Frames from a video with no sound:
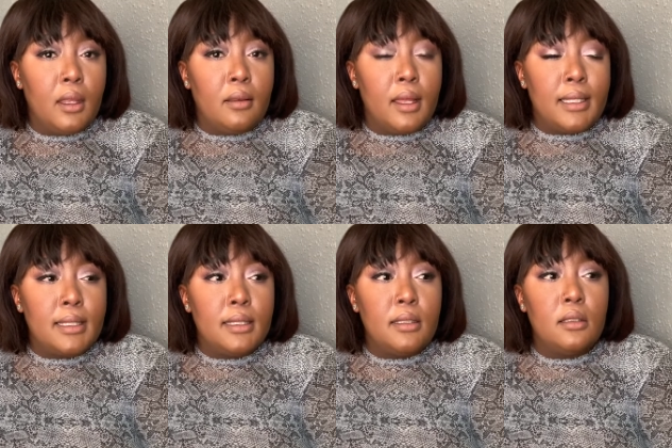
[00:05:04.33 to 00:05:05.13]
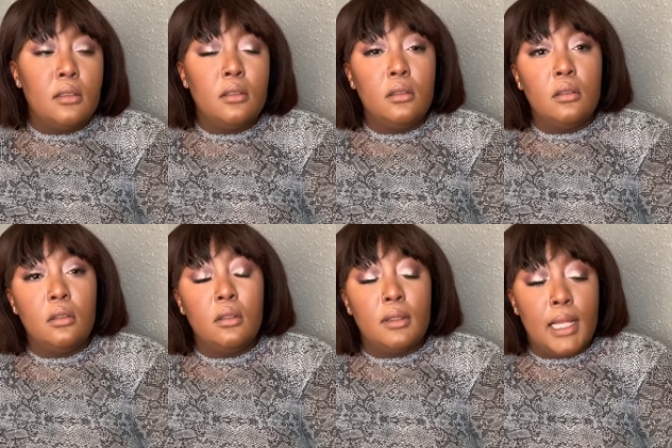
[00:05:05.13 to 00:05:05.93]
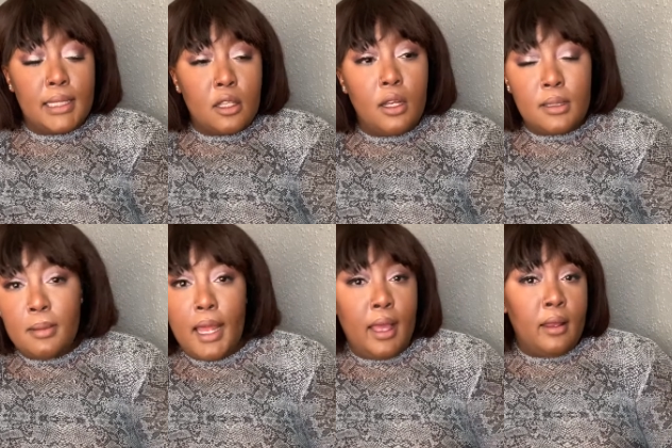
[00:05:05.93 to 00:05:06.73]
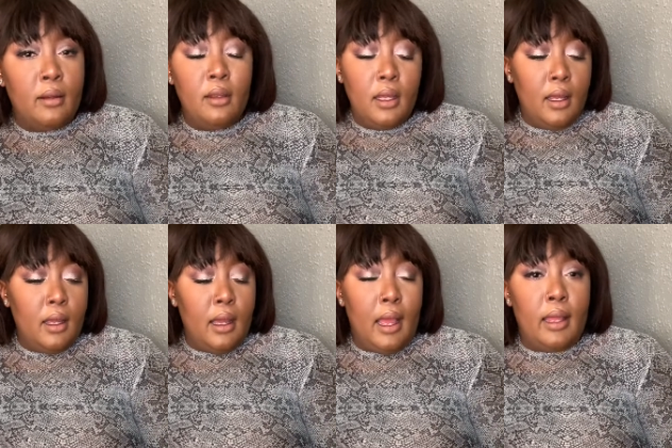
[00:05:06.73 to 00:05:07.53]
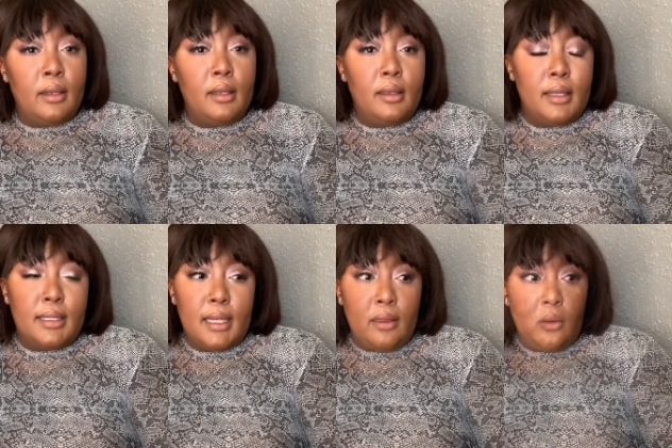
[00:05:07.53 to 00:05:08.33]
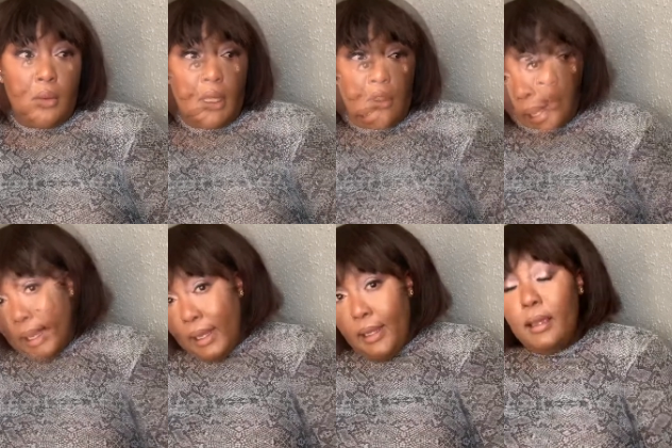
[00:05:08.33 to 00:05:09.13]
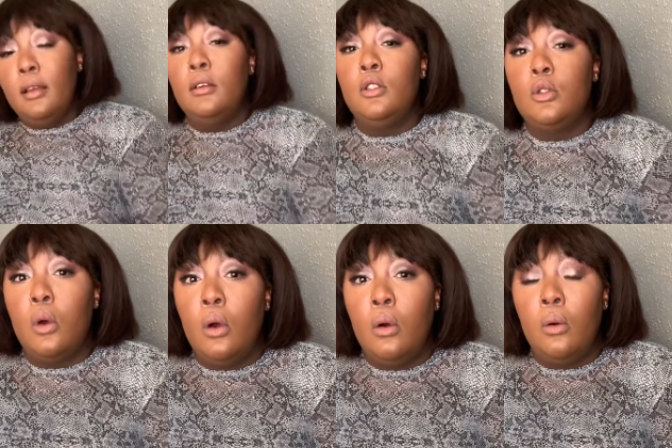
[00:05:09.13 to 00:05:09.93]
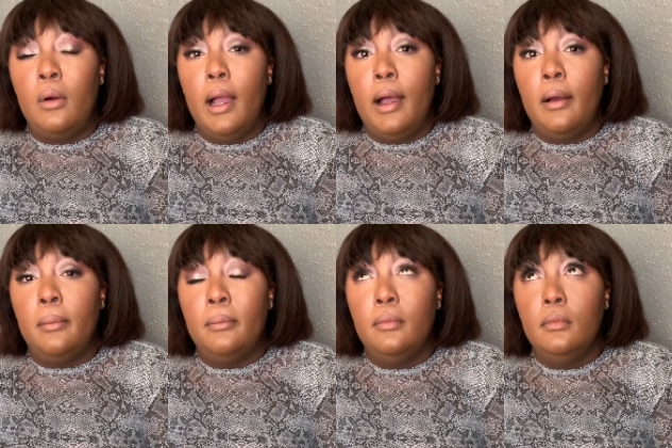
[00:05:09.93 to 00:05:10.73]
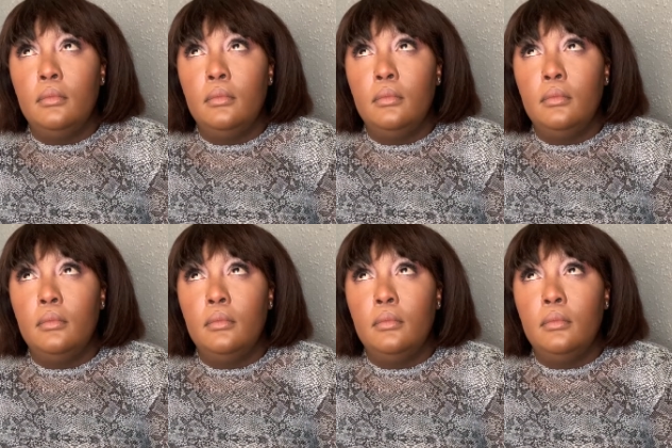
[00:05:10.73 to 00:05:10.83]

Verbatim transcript: that's that's God's plan and there's nothing anyway, we can do. So um,